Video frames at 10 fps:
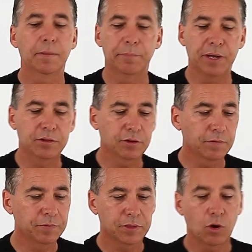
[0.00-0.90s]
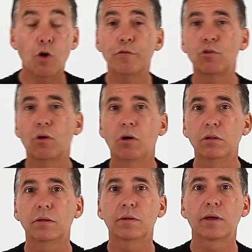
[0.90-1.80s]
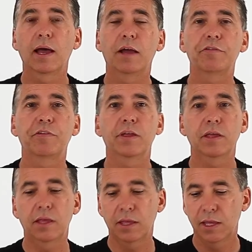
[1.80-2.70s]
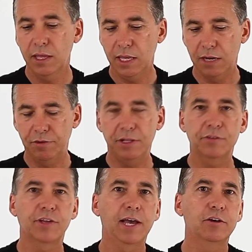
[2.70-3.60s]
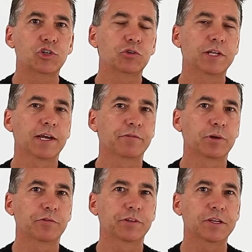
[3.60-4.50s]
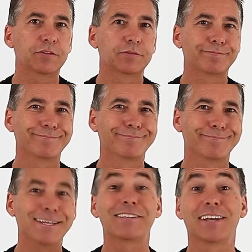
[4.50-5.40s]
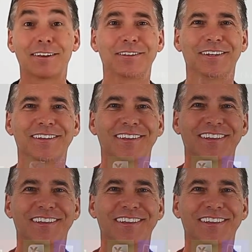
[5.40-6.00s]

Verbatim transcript: but overall, I think every designer should have one of these. It's excellent.